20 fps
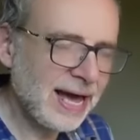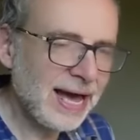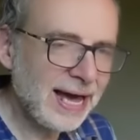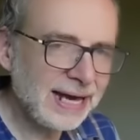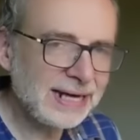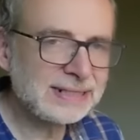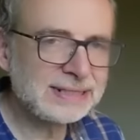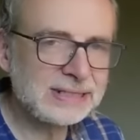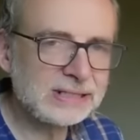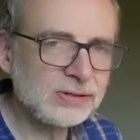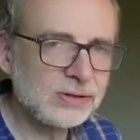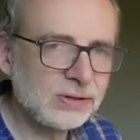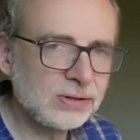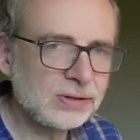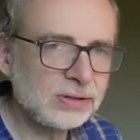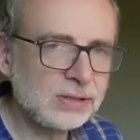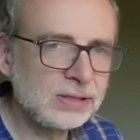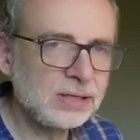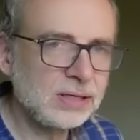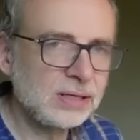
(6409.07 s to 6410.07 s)
acted
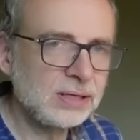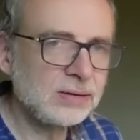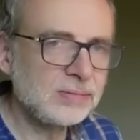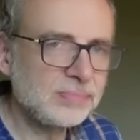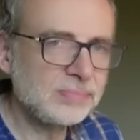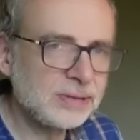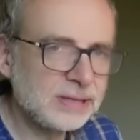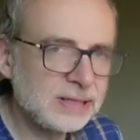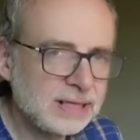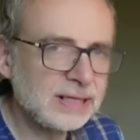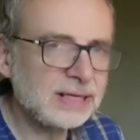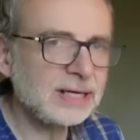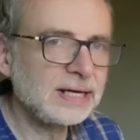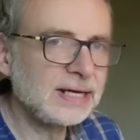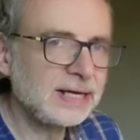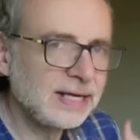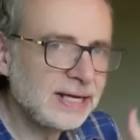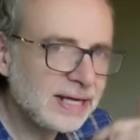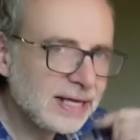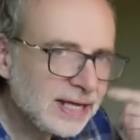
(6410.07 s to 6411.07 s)
on, but
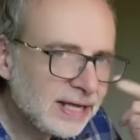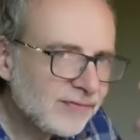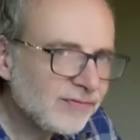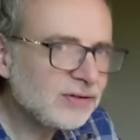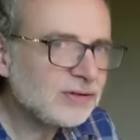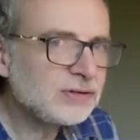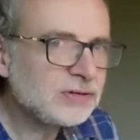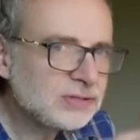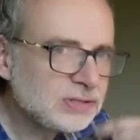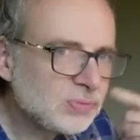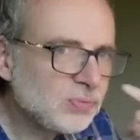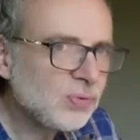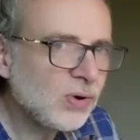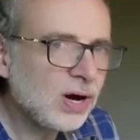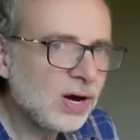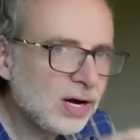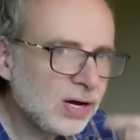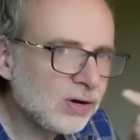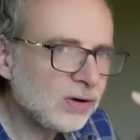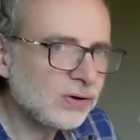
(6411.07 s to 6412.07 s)
if you do some
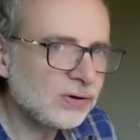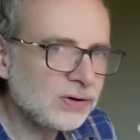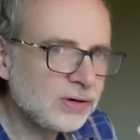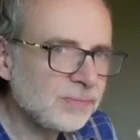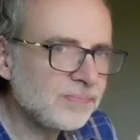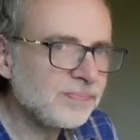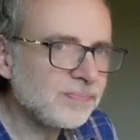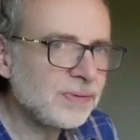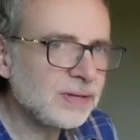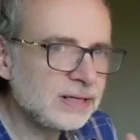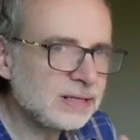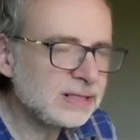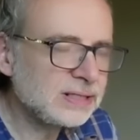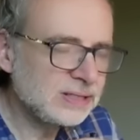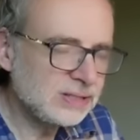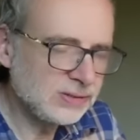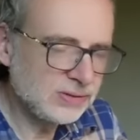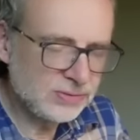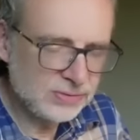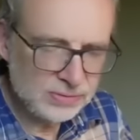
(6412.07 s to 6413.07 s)
work on them
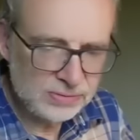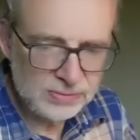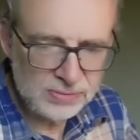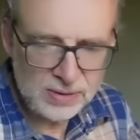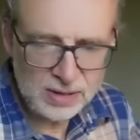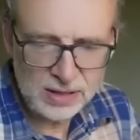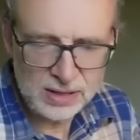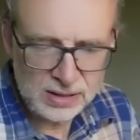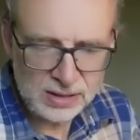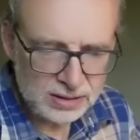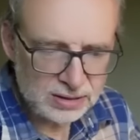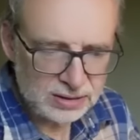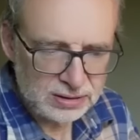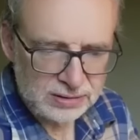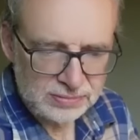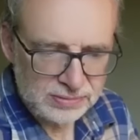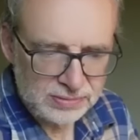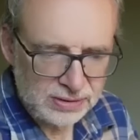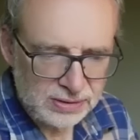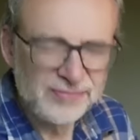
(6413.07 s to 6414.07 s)
and you
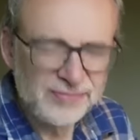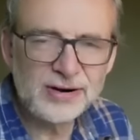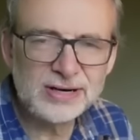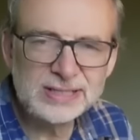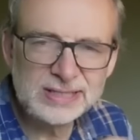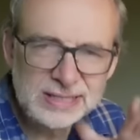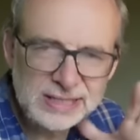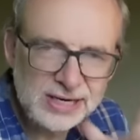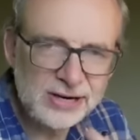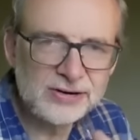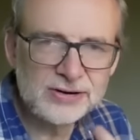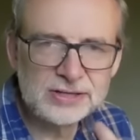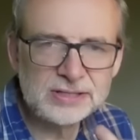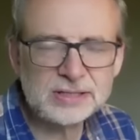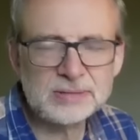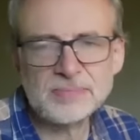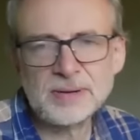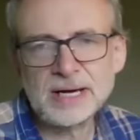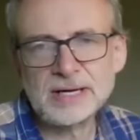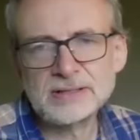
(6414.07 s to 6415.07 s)
are, you know, very
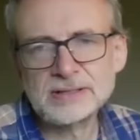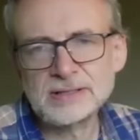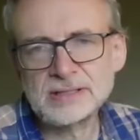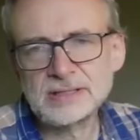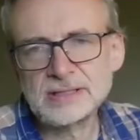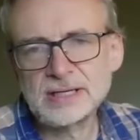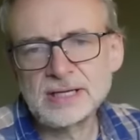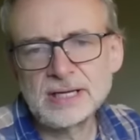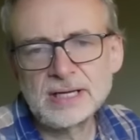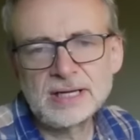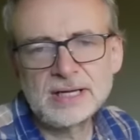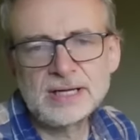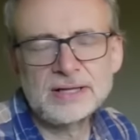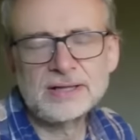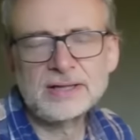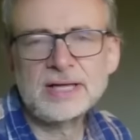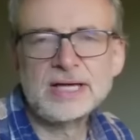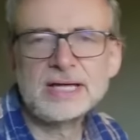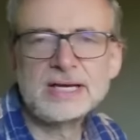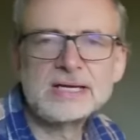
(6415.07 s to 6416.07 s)
serious about it,
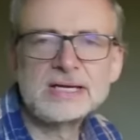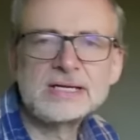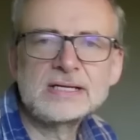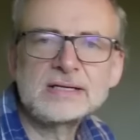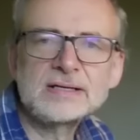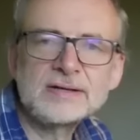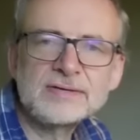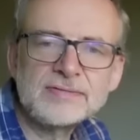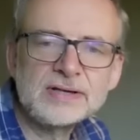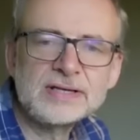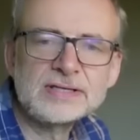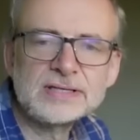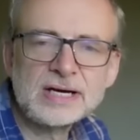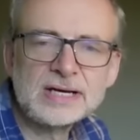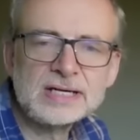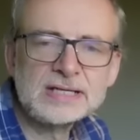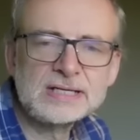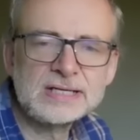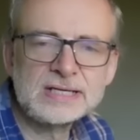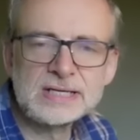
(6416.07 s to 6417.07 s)
then these
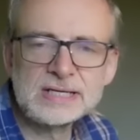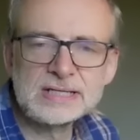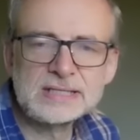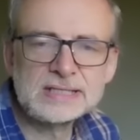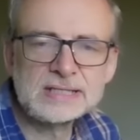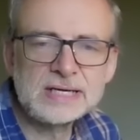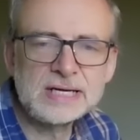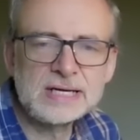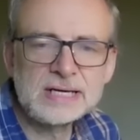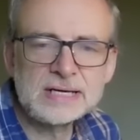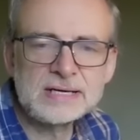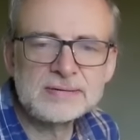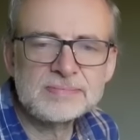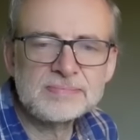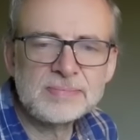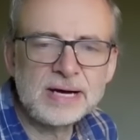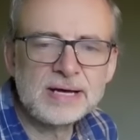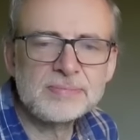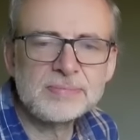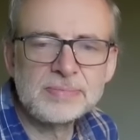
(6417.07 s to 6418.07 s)
ideas
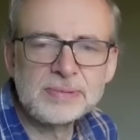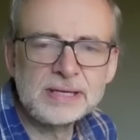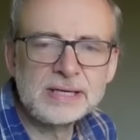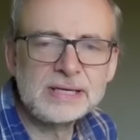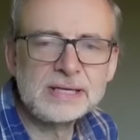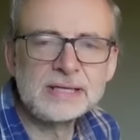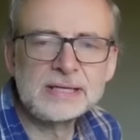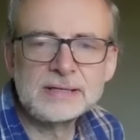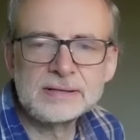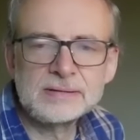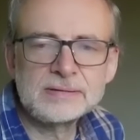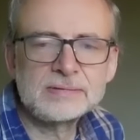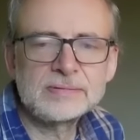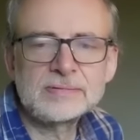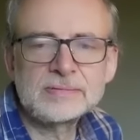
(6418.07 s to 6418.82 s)
might be